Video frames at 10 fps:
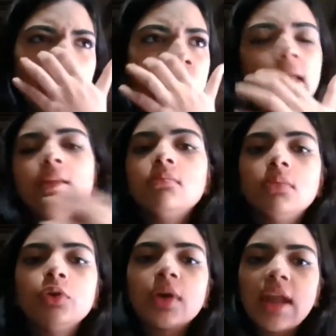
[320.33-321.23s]
then
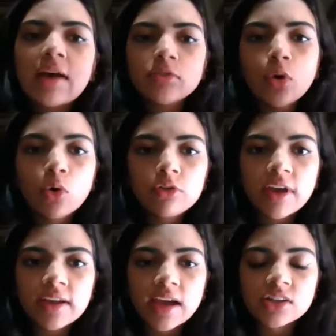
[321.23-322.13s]
you can have the whole
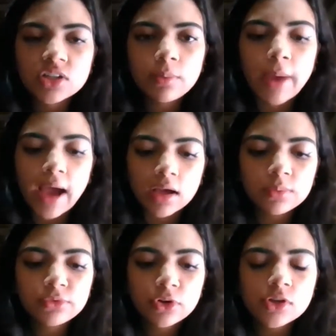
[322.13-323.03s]
financial backup
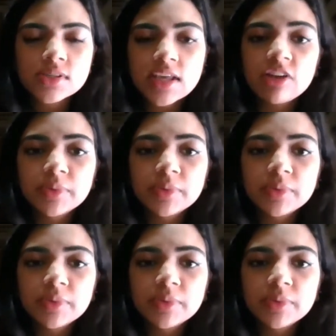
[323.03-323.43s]
for yourself,